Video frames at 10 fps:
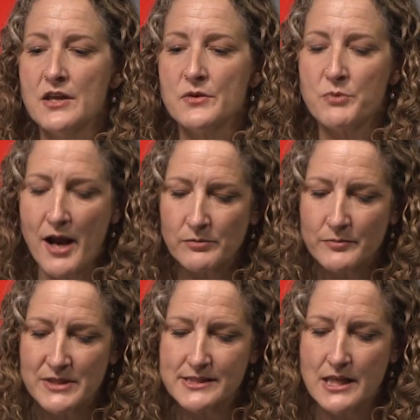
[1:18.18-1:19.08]
The
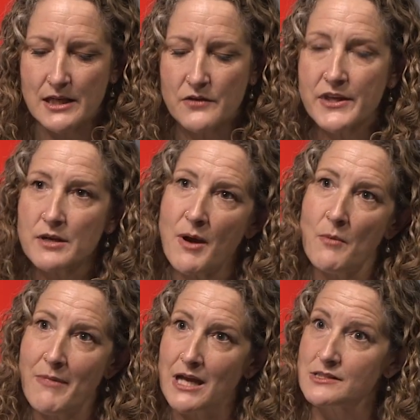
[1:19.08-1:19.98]
problem is that, think
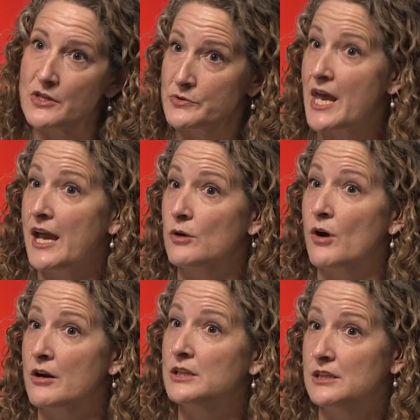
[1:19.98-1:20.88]
about Maslow's
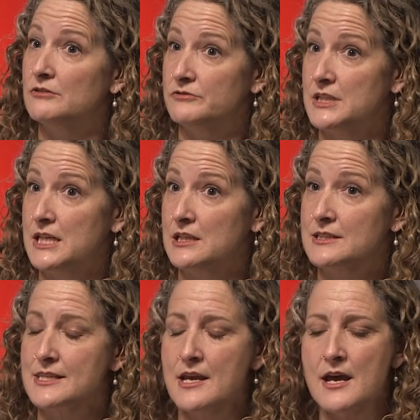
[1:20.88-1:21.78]
hierarchy of
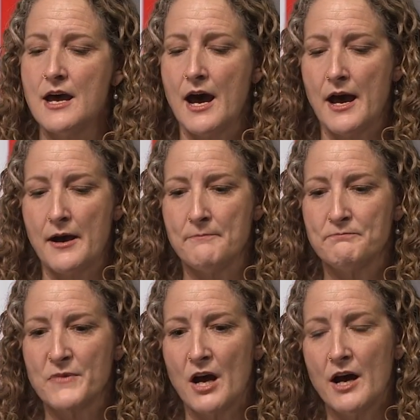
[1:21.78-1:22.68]
needs.
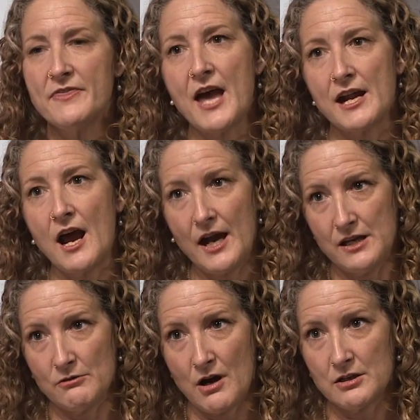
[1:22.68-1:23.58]
On that
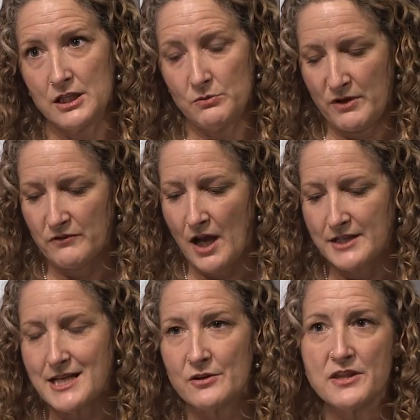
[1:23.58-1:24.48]
hierarchy, we've
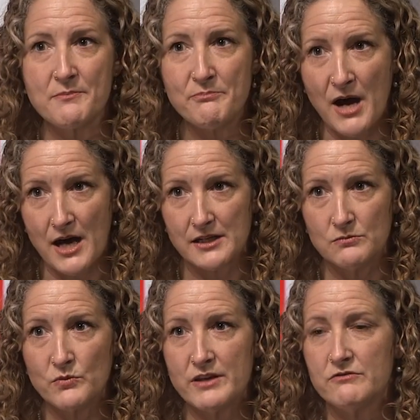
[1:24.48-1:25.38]
got down at the
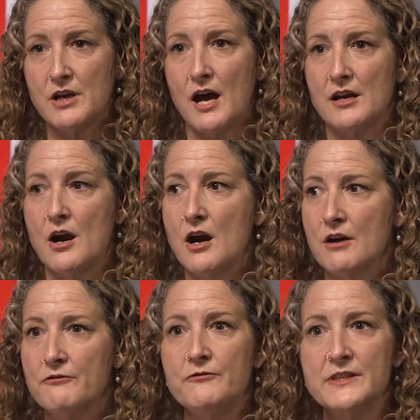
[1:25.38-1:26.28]
bottom, we've got
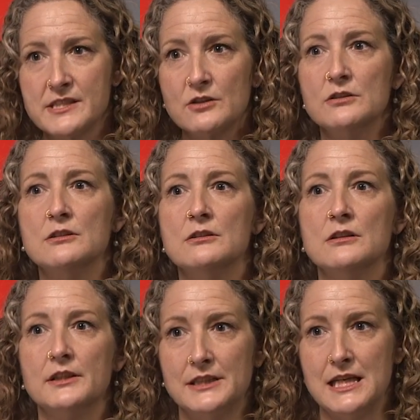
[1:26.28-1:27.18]
our
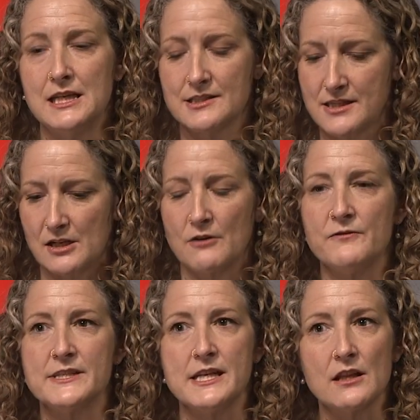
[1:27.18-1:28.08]
physical needs, then our
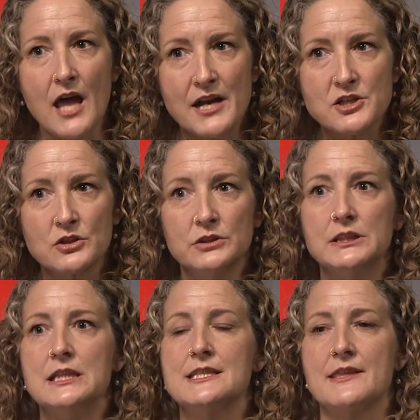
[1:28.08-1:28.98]
physiological
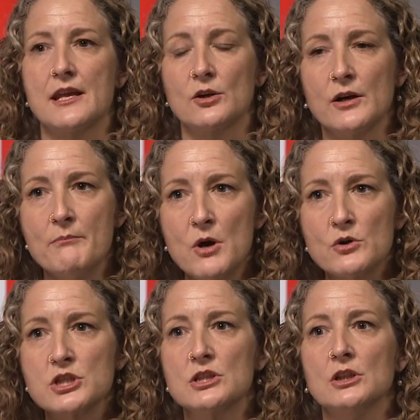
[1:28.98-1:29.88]
needs, and then our
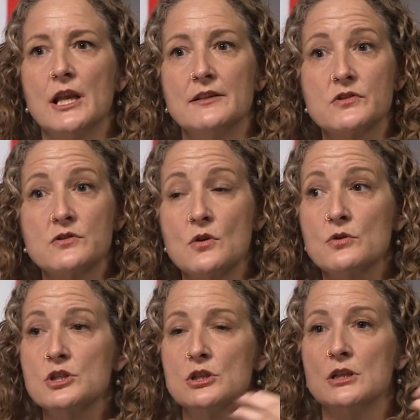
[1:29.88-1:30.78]
emotional and
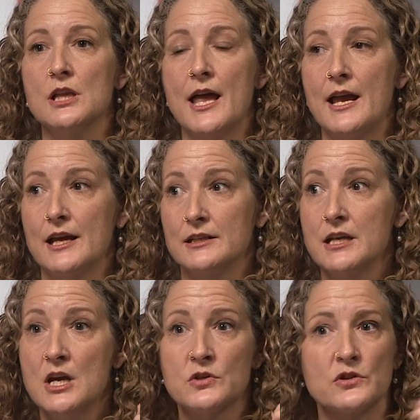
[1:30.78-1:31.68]
social and
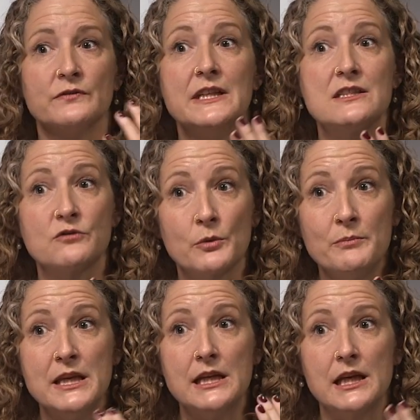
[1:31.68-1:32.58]
sort of needs for
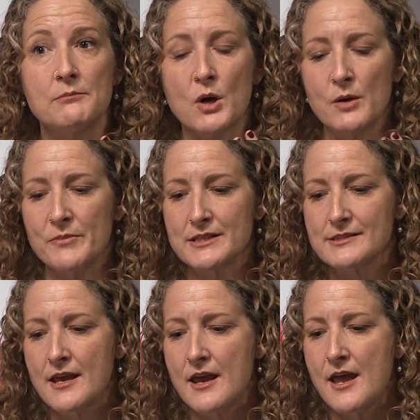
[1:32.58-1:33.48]
meaning and purpose.